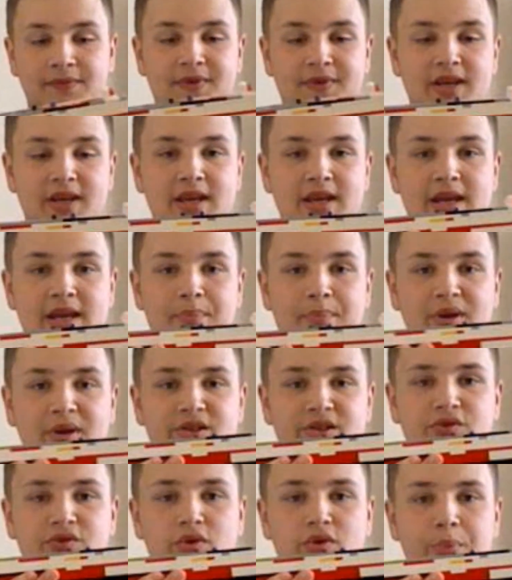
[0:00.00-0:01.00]
The
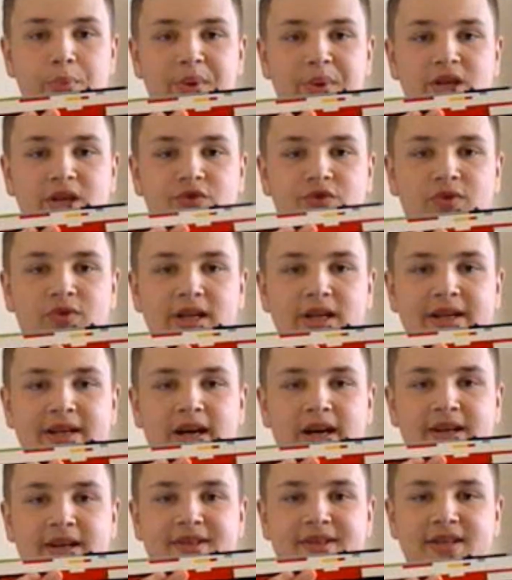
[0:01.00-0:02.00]
pistol grip is really
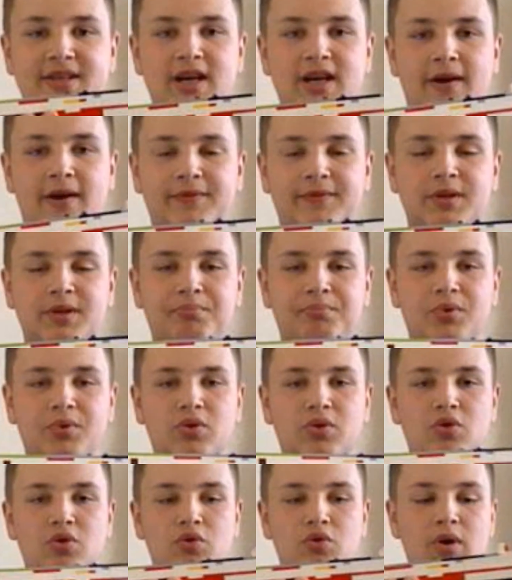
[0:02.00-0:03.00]
nice,
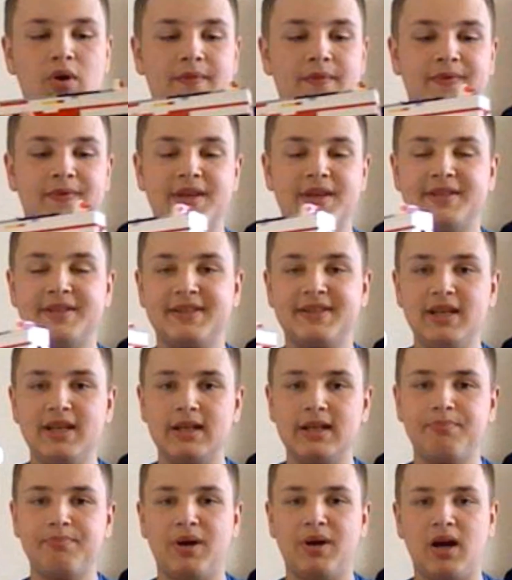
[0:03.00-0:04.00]
comfortable. The
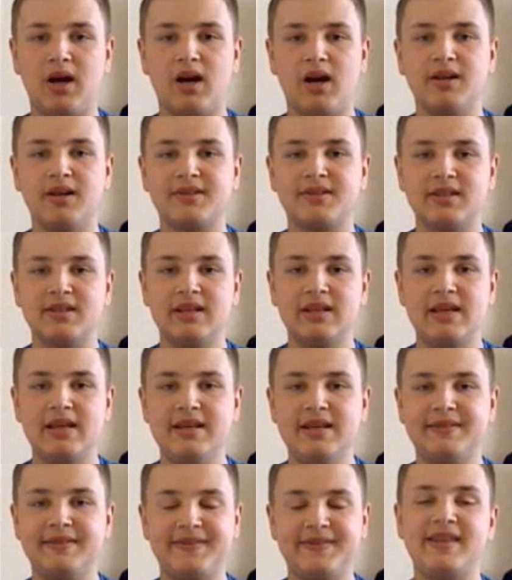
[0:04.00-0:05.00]
sturdy part
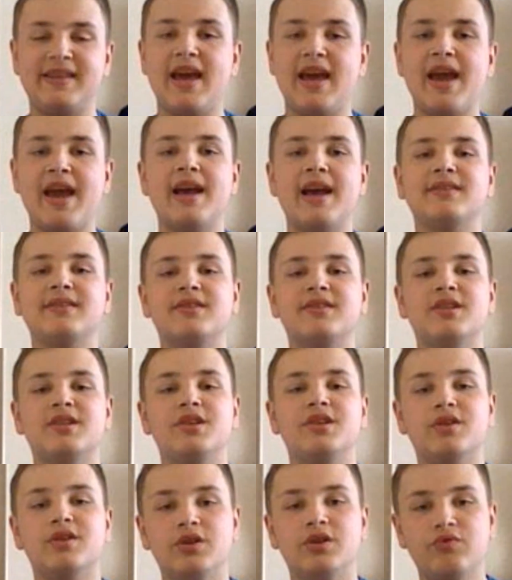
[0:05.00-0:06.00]
is there so
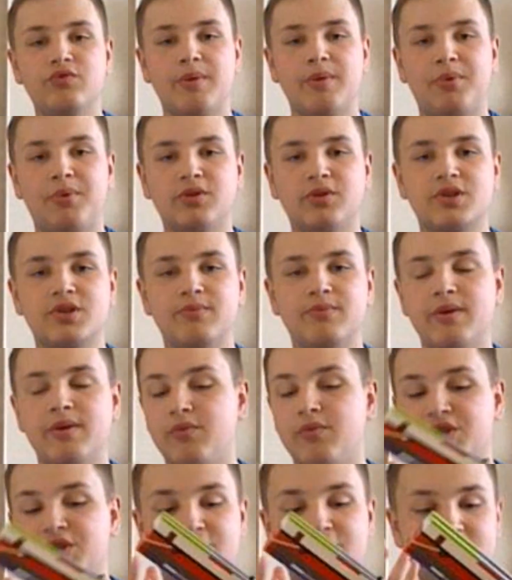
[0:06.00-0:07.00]
that you can grip onto
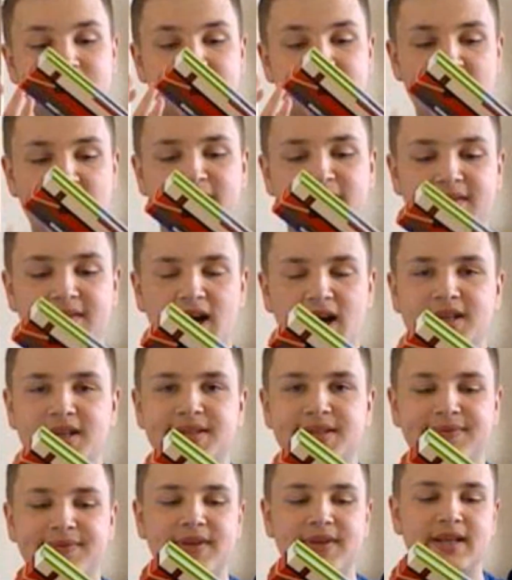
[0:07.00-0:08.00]
it, which is kind of
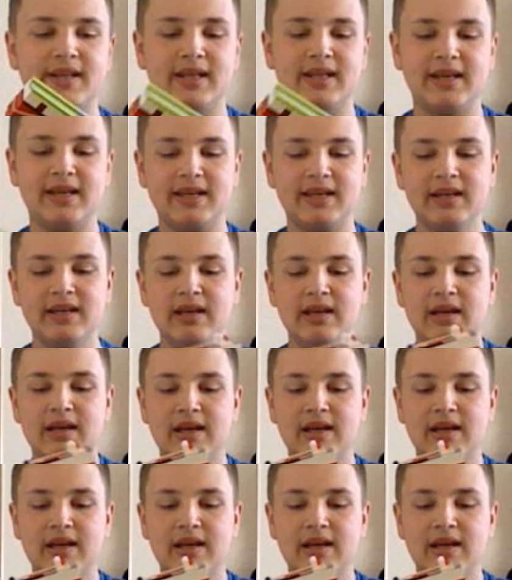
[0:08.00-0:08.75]
nice feeling.